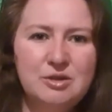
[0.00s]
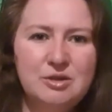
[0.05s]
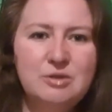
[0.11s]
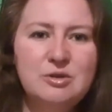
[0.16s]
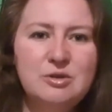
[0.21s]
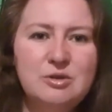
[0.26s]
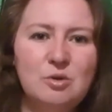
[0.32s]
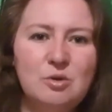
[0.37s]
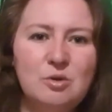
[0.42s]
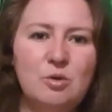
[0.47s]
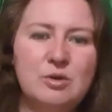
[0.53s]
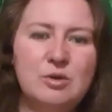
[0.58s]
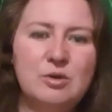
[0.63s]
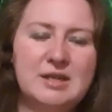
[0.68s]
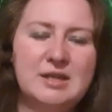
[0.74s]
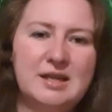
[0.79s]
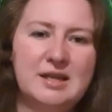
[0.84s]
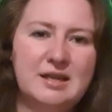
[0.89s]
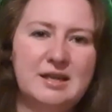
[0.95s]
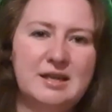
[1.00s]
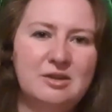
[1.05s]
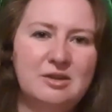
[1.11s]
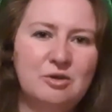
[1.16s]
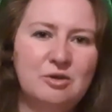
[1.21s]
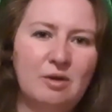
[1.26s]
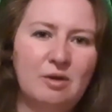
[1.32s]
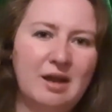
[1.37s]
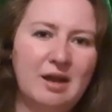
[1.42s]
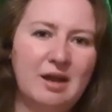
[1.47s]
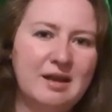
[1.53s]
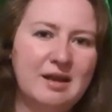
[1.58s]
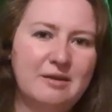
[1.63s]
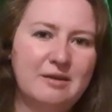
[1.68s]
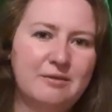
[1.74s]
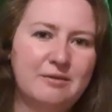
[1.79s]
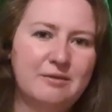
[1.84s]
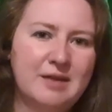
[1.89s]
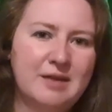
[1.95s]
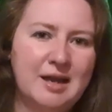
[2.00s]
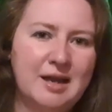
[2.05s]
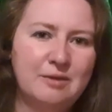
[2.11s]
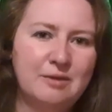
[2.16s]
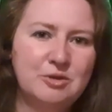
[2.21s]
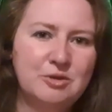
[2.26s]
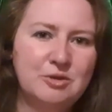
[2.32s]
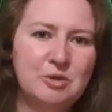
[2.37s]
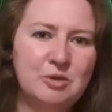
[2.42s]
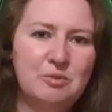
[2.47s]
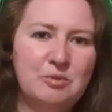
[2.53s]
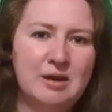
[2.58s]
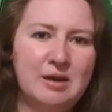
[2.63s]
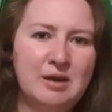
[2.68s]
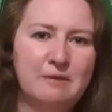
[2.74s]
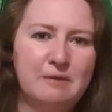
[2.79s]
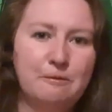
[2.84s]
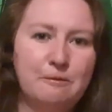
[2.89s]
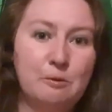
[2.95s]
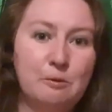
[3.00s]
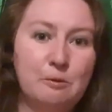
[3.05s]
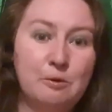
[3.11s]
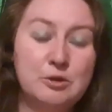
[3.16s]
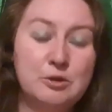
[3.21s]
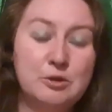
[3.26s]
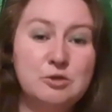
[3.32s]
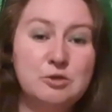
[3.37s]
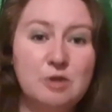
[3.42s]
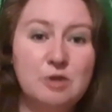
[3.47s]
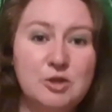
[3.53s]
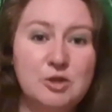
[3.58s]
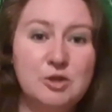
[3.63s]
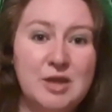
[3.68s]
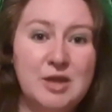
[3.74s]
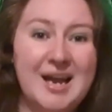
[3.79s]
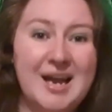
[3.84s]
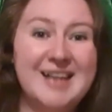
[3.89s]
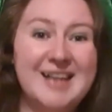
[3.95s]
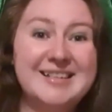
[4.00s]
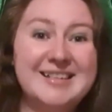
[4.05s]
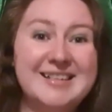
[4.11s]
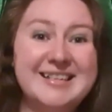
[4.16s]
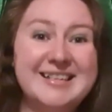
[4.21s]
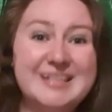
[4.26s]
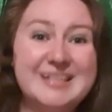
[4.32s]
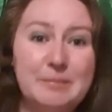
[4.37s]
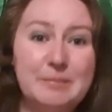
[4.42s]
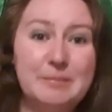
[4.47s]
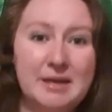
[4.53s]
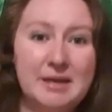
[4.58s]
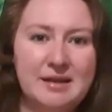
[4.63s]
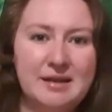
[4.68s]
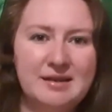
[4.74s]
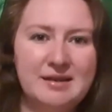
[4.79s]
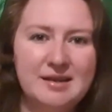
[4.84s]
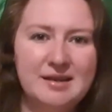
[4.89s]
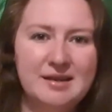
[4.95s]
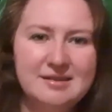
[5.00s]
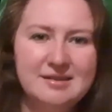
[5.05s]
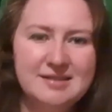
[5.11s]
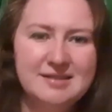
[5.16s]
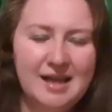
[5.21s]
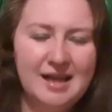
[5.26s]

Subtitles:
in your life and how to bring forth structure and discipline as allies.